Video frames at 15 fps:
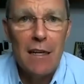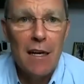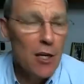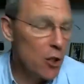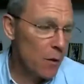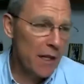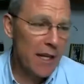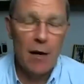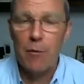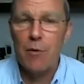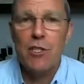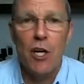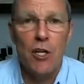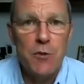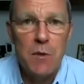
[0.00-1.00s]
You want to get
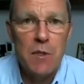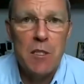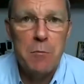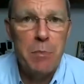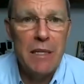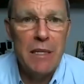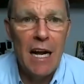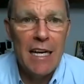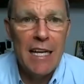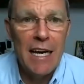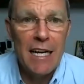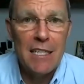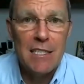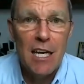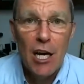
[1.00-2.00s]
results with this
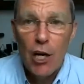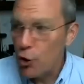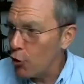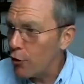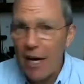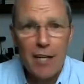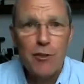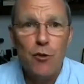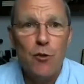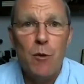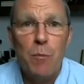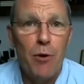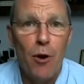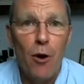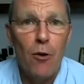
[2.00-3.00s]
P90X, you got to do the
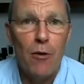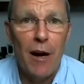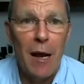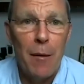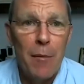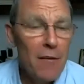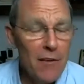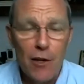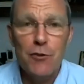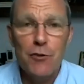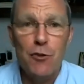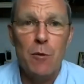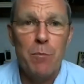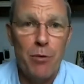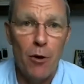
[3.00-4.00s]
program. You don't do
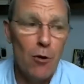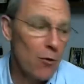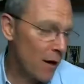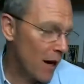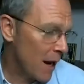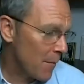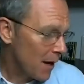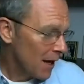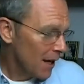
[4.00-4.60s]
the program,